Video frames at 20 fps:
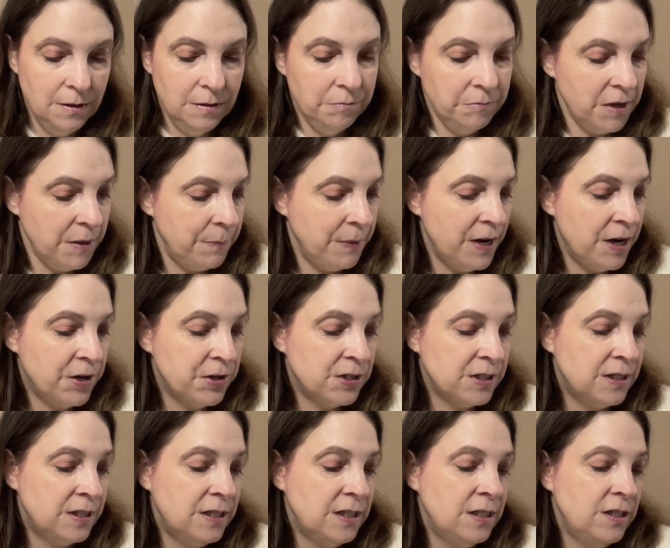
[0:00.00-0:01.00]
My
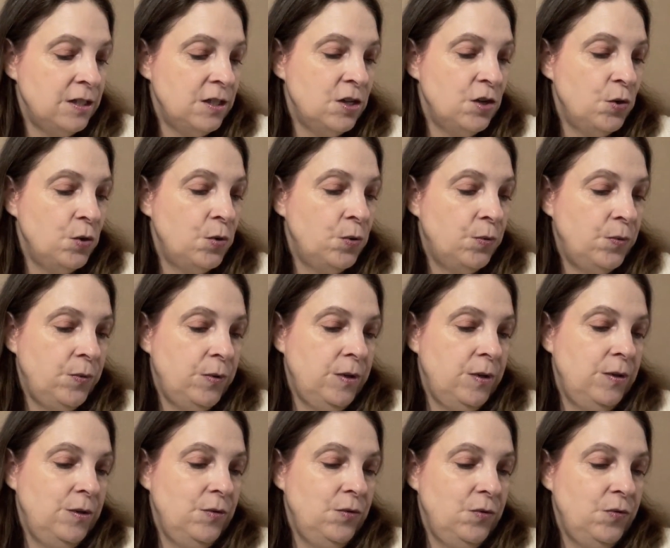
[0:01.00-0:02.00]
parents didn't know
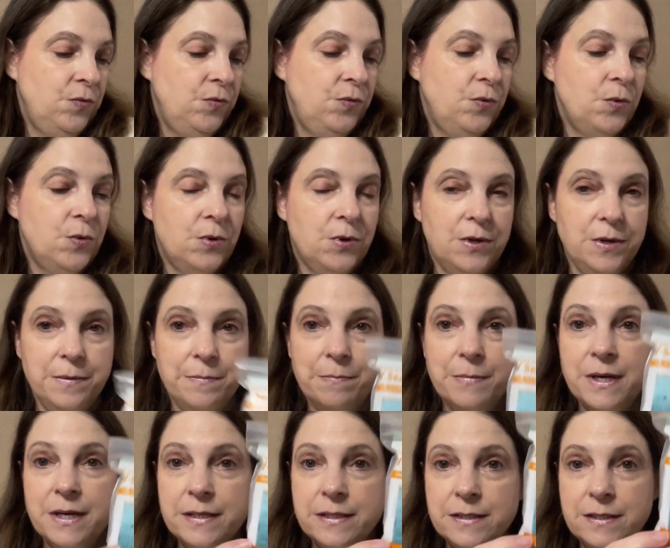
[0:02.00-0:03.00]
for
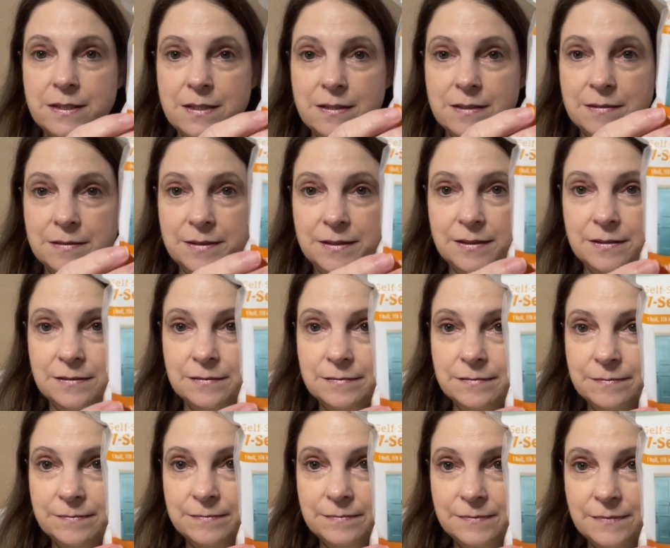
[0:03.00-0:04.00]
months
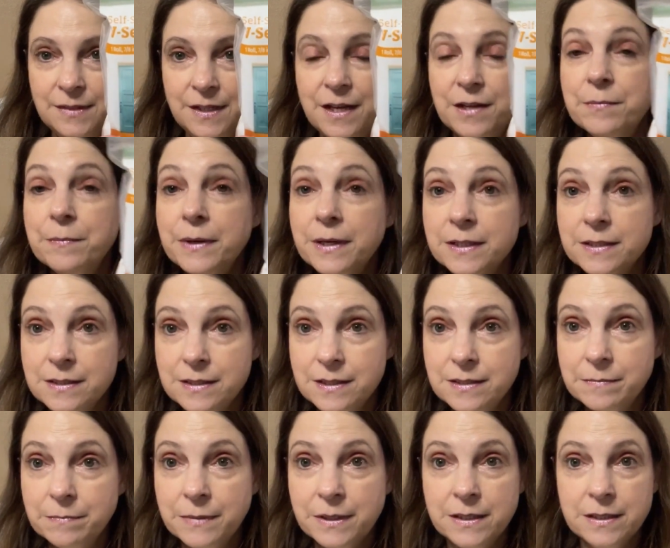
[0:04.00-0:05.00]
and months
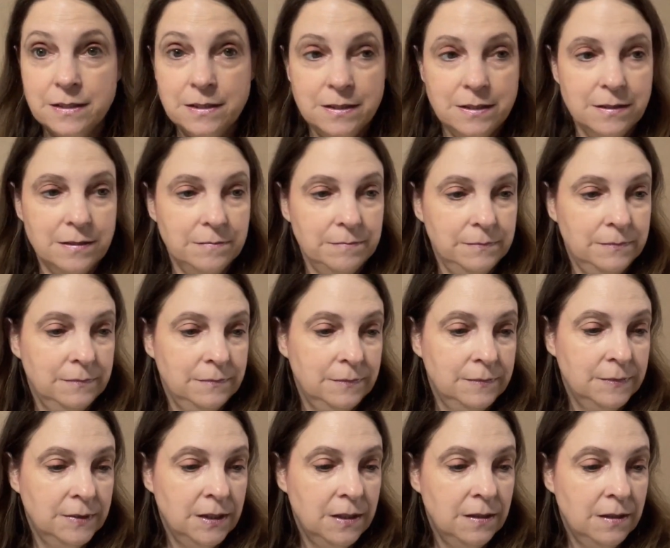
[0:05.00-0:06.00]
and months.
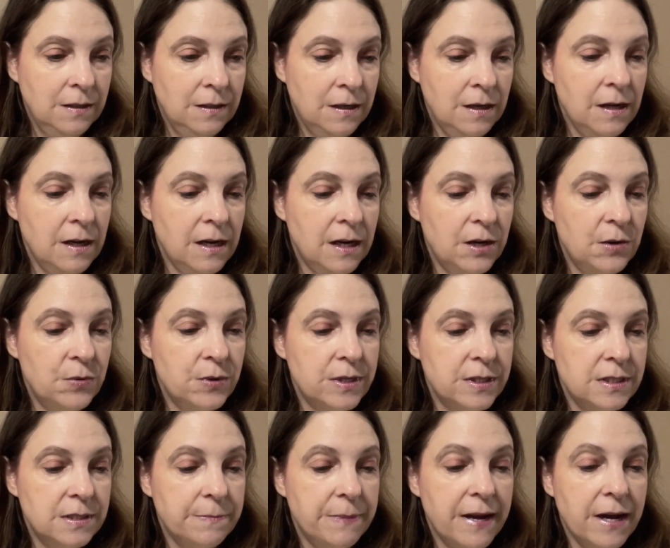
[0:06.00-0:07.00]
I
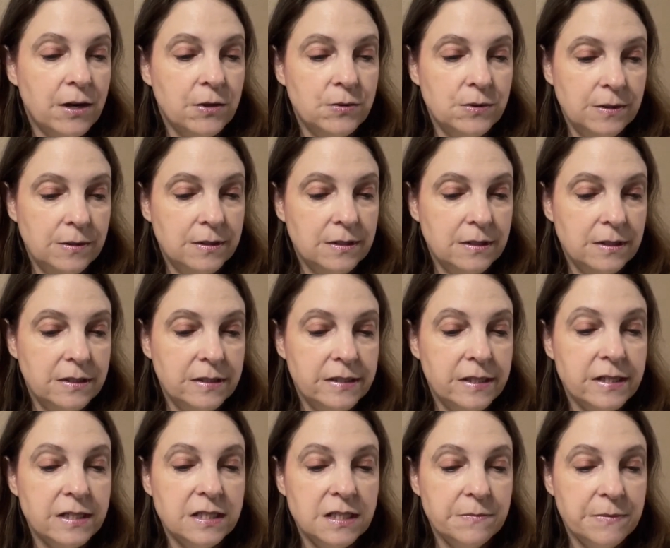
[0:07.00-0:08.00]
was about
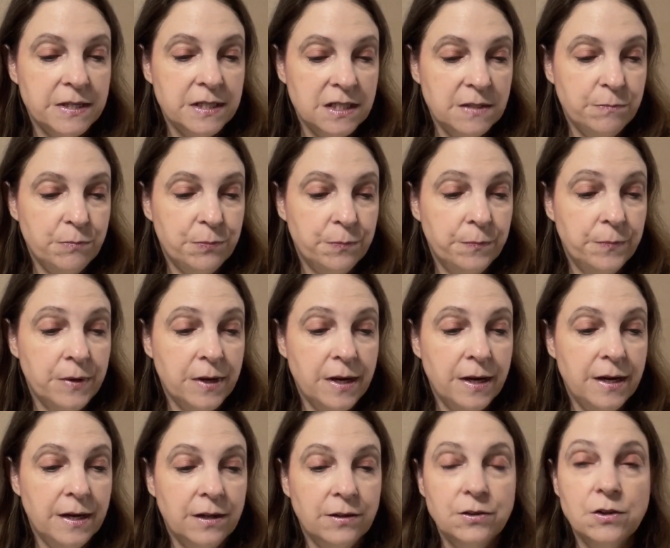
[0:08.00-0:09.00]
6 months
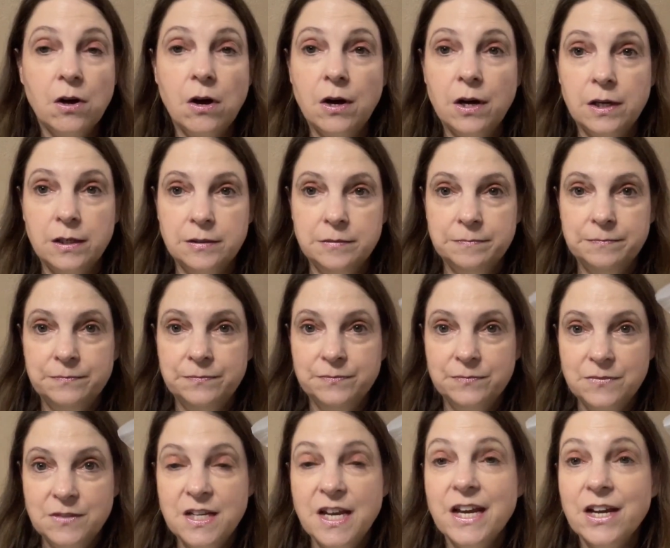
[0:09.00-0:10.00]
along,
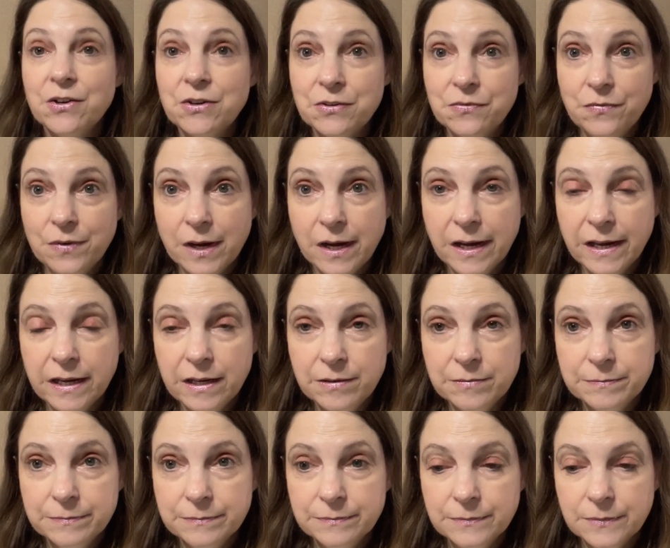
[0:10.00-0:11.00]
terrified,
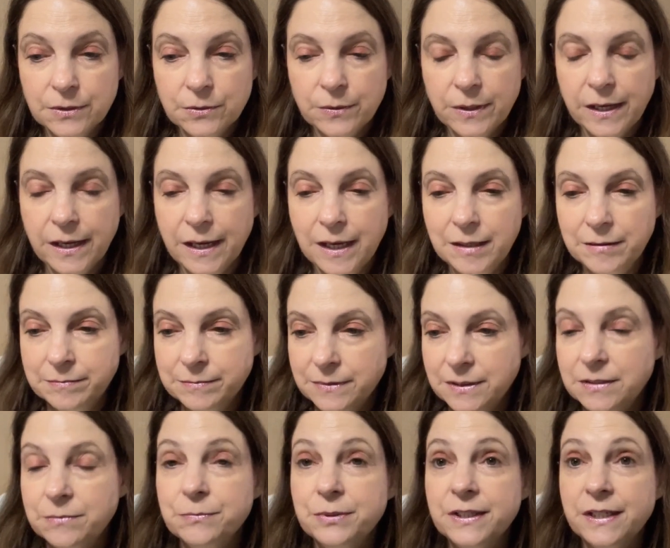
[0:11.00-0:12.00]
okay?
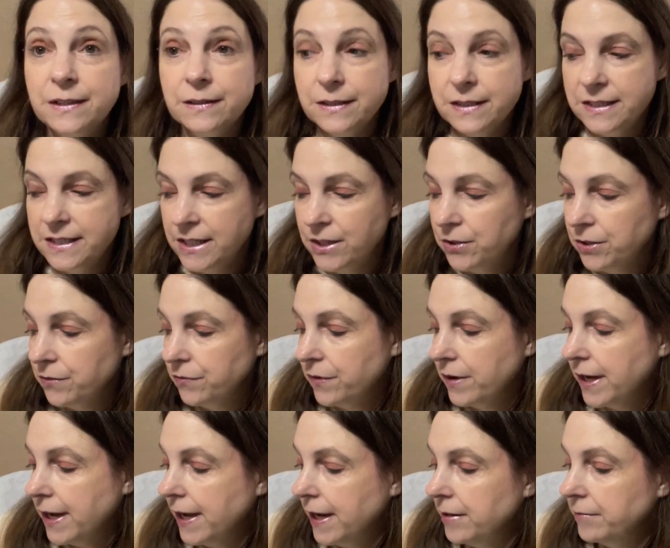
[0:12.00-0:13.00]
Completely
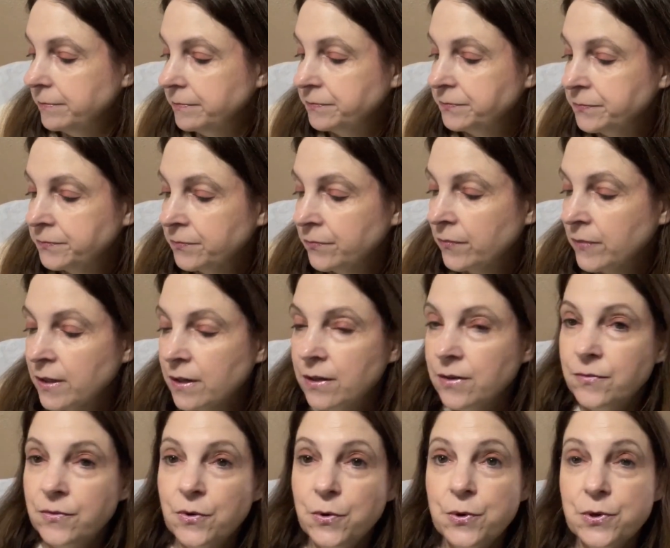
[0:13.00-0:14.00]
terrified.
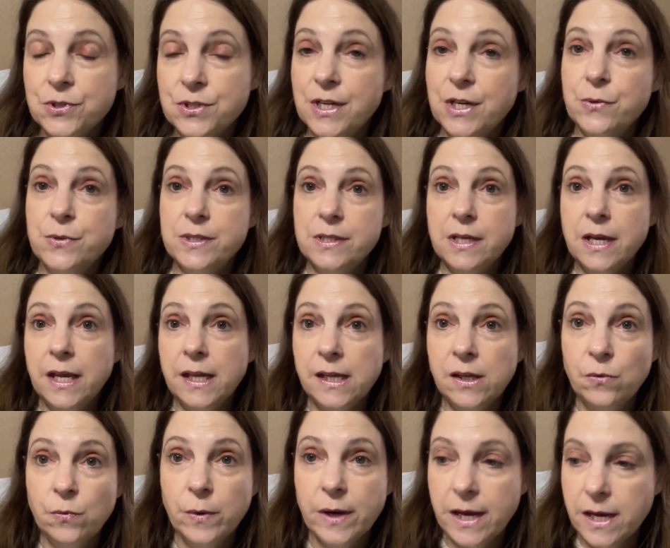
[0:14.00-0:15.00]
Of course, I was
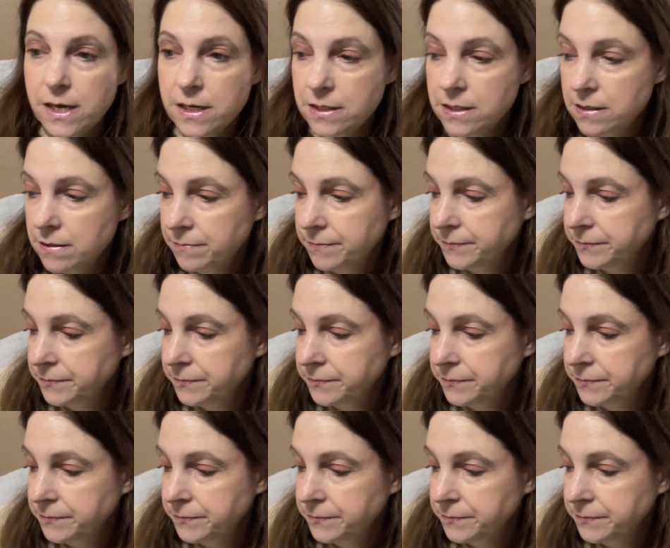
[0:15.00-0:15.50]
gaining weight.